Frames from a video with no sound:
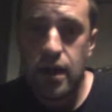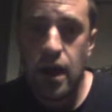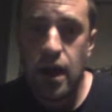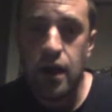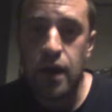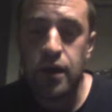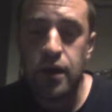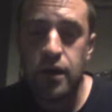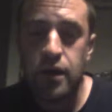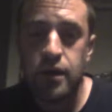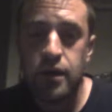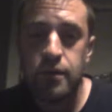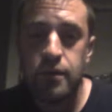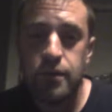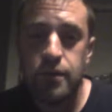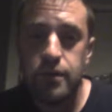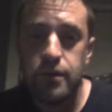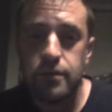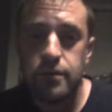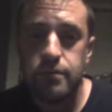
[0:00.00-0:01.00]
on a
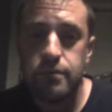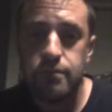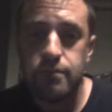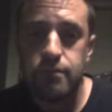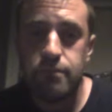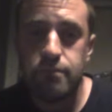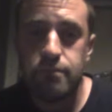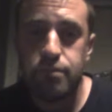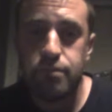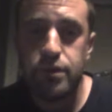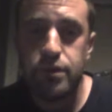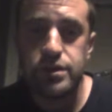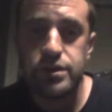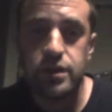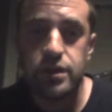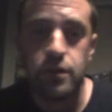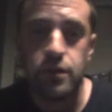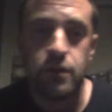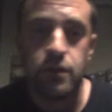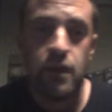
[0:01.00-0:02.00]

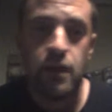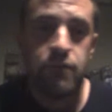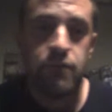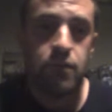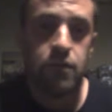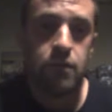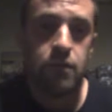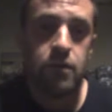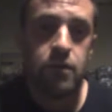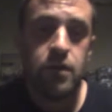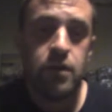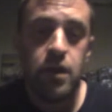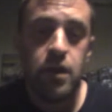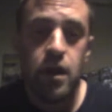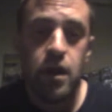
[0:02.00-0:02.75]
personal level,